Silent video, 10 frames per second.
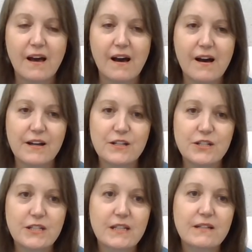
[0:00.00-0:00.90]
uh,
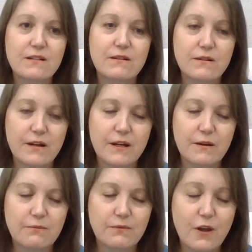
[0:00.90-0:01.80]
she
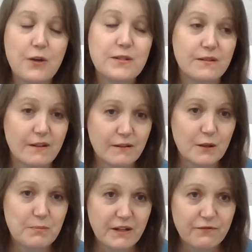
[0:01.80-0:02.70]
uh, lost a
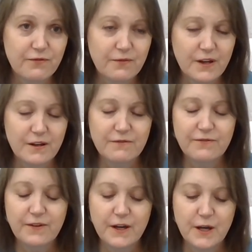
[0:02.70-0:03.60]
little bit of,
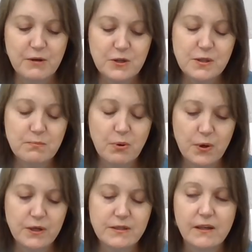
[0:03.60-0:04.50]
of um, her
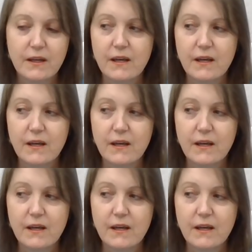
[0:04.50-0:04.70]
support.